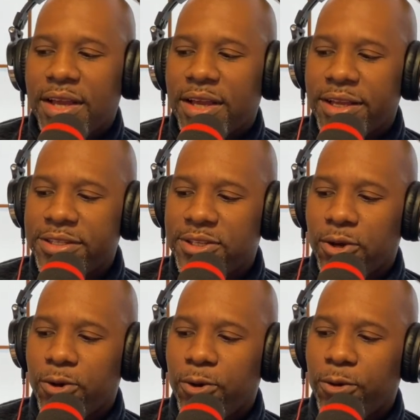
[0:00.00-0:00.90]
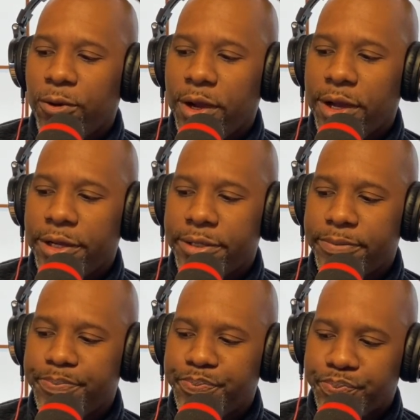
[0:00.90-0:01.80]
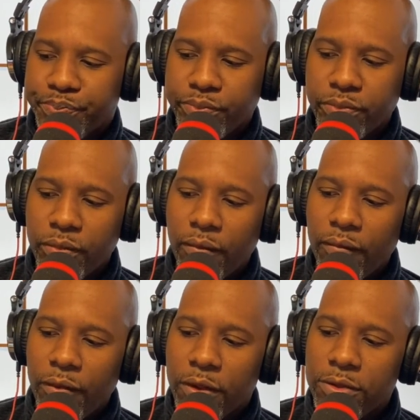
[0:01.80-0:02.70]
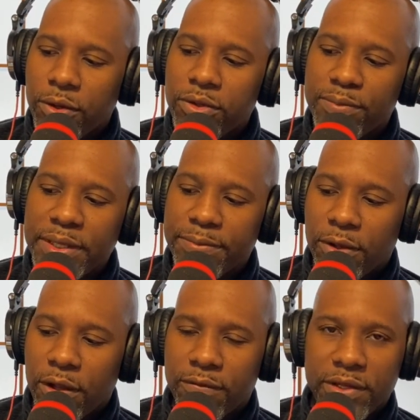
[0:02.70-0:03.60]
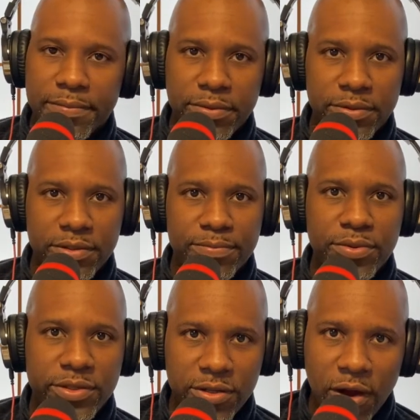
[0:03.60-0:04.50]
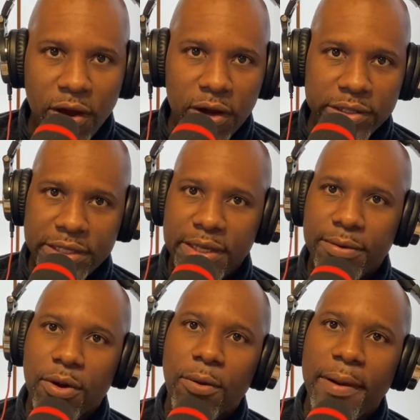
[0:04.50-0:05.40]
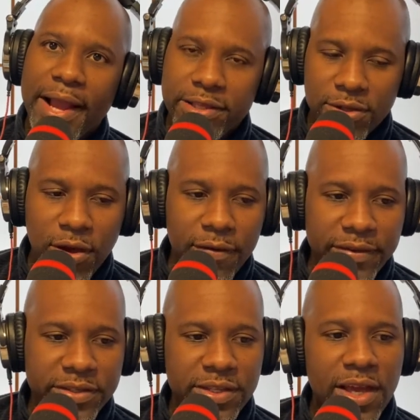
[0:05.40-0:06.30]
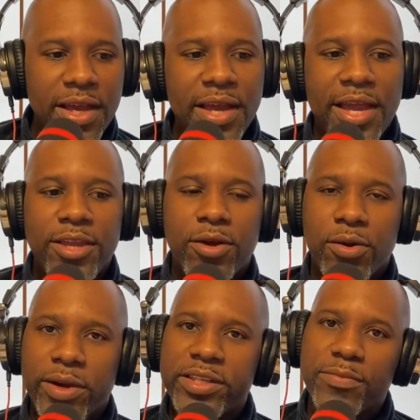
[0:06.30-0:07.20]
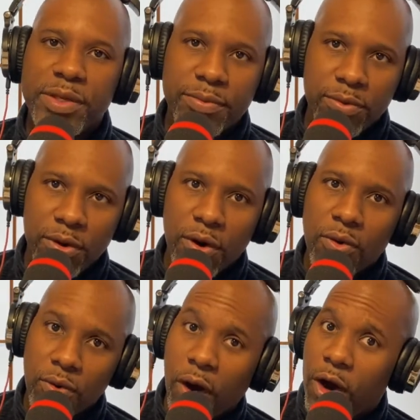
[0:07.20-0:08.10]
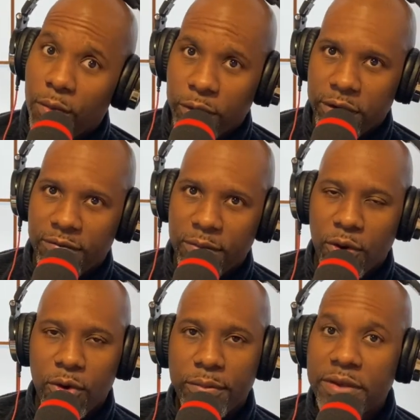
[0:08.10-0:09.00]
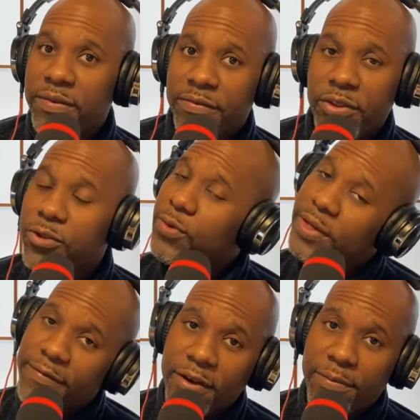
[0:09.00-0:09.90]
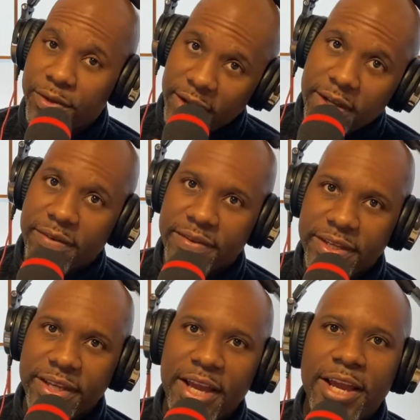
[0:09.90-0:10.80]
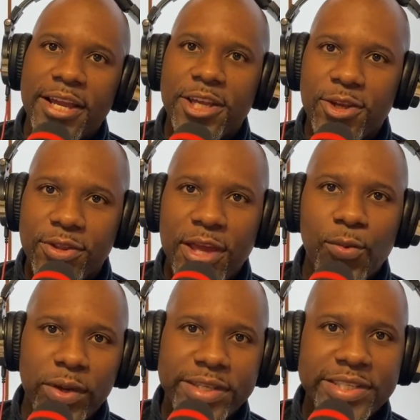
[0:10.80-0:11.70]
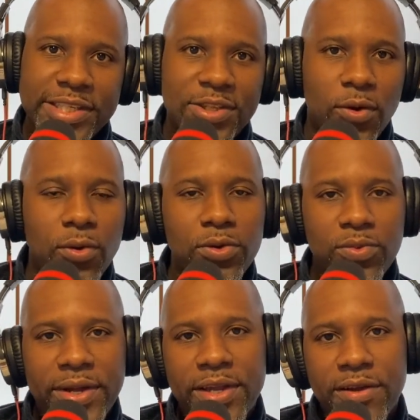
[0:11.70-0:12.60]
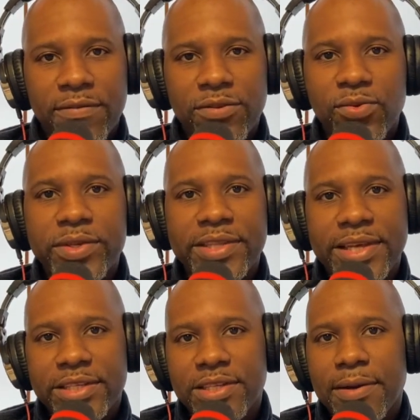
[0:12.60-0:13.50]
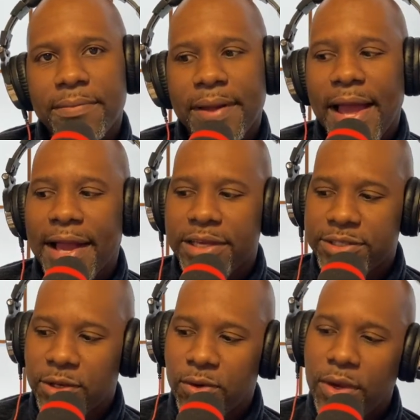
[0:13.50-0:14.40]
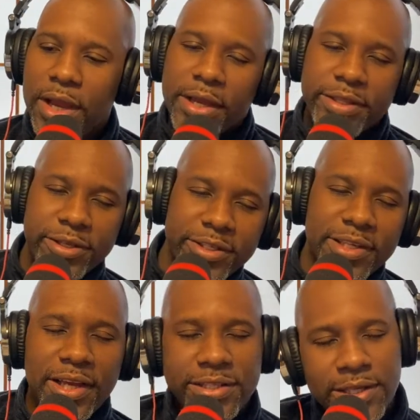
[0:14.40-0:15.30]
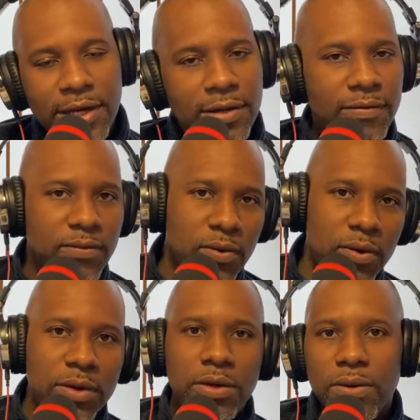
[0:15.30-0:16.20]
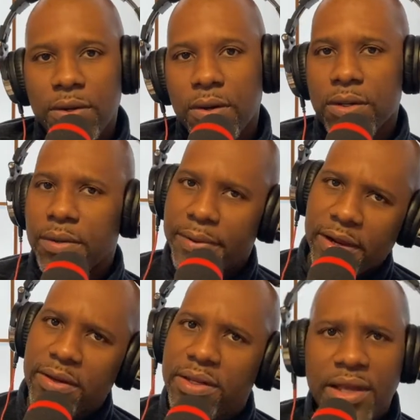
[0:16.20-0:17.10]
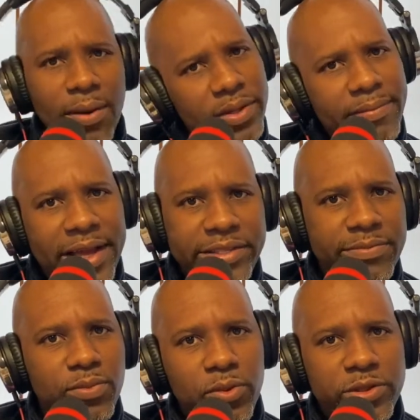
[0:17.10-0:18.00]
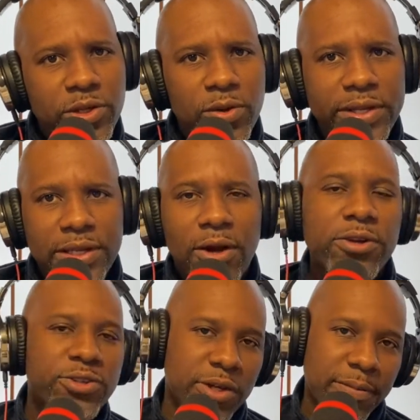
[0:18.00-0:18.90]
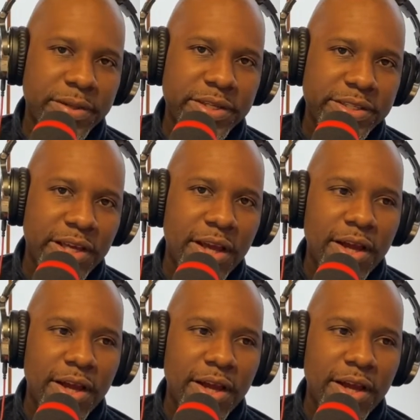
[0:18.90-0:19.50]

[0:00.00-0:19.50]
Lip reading: And so, those people are really pushed hard to go back to the office and question people who are working from home, even if they're doing it very productively. They want to see the old way of doing things come back. So there's this kind of tug of war going on. Apparently, I would imagine more so in larger companies.